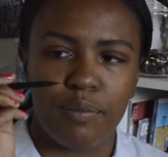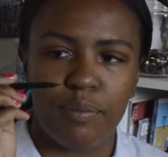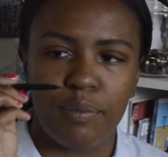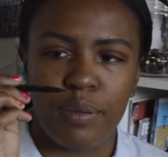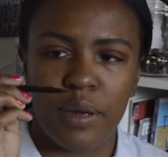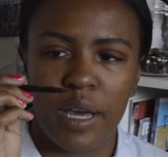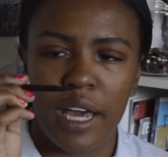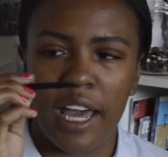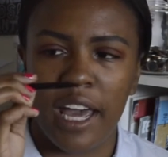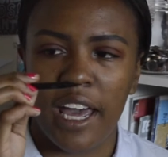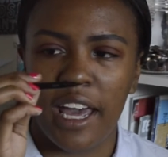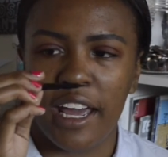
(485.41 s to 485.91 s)

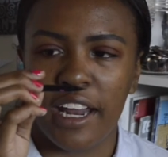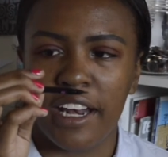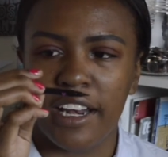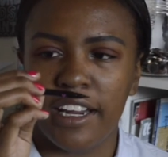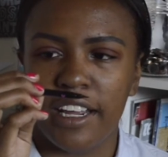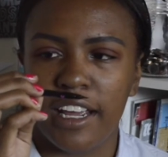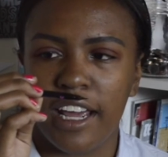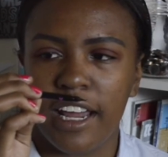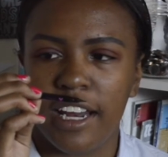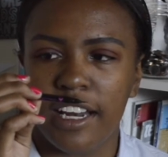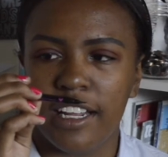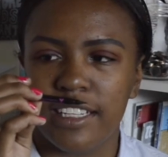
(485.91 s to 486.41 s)
pen,
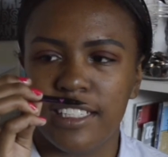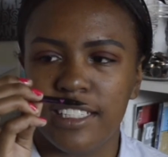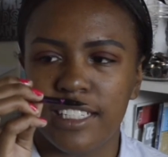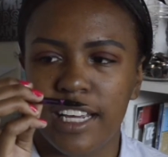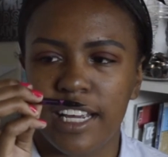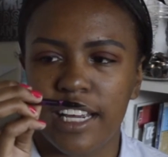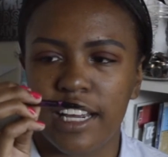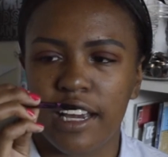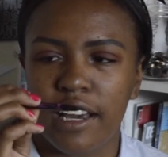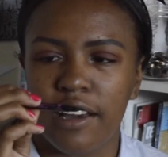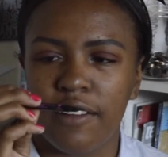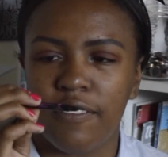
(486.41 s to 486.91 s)
and it's
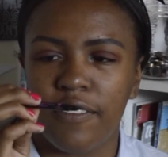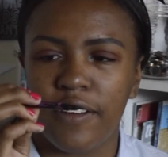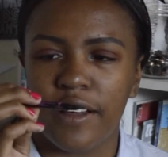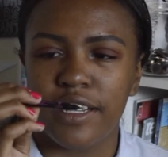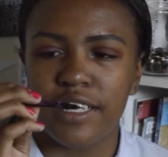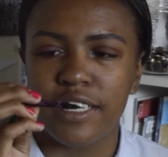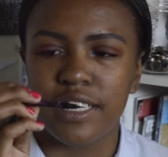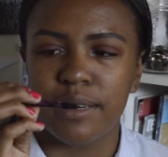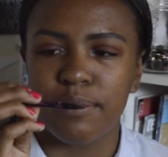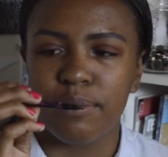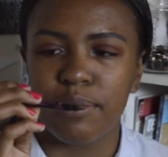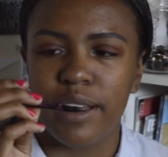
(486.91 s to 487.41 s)
like a felt tip